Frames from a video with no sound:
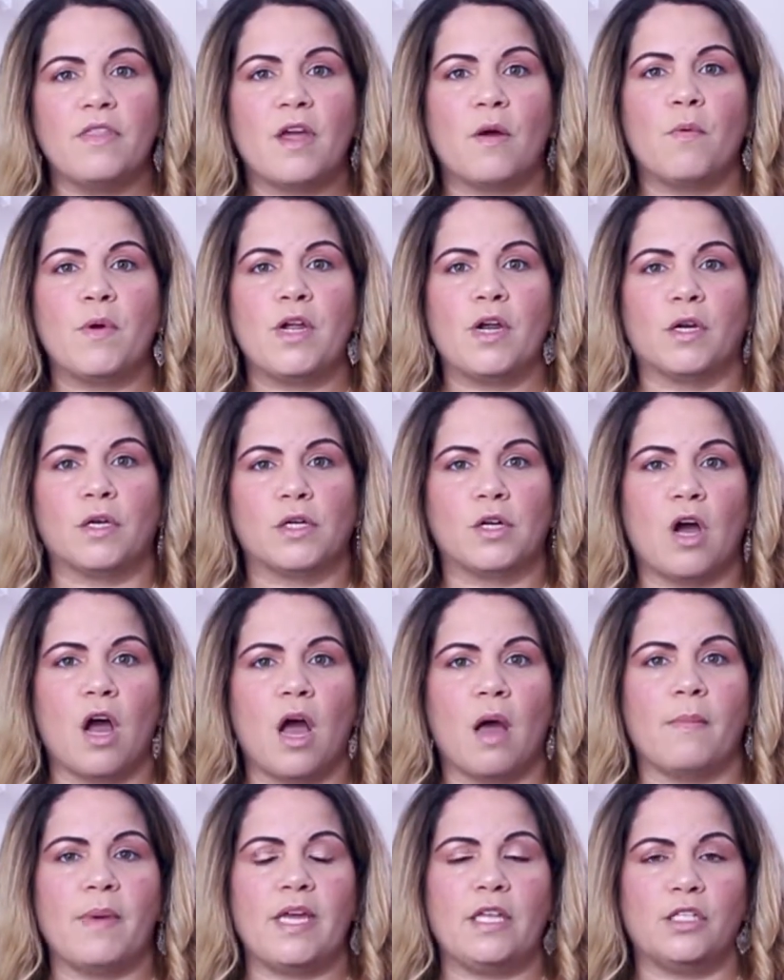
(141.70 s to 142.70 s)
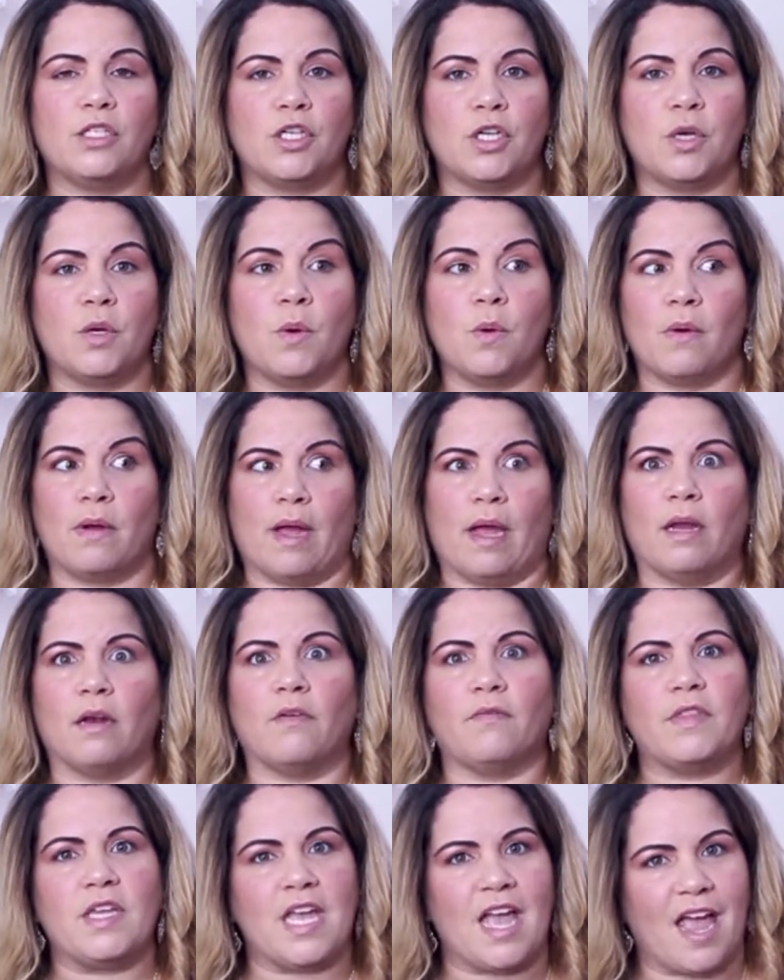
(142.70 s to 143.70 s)
that we are coming to kind
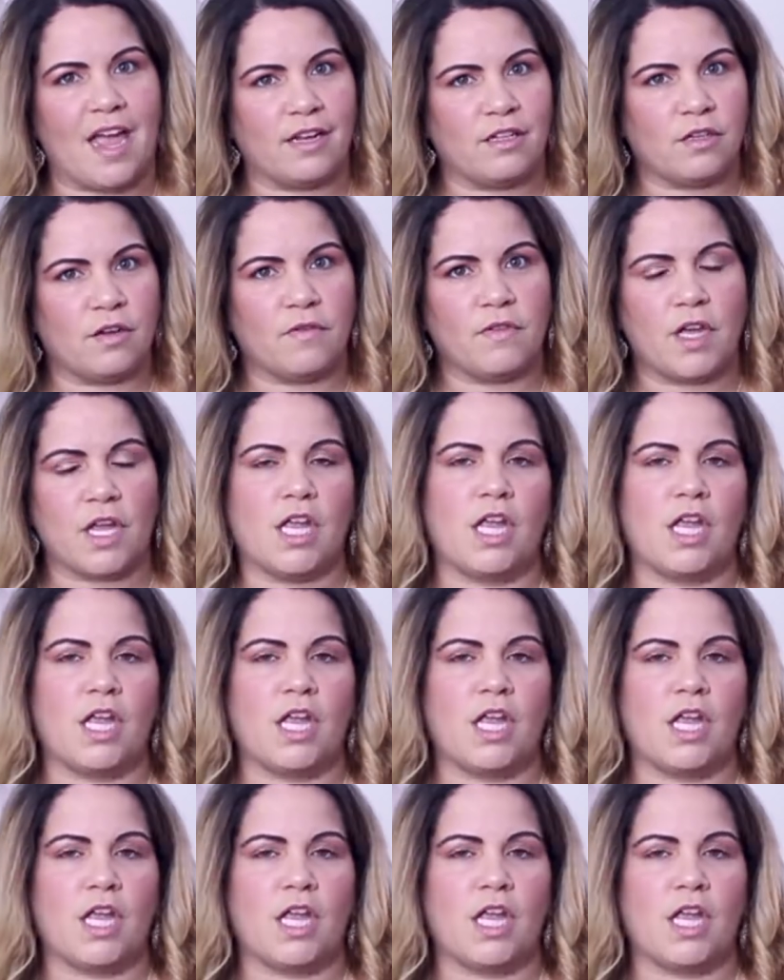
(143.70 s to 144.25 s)
of the end of the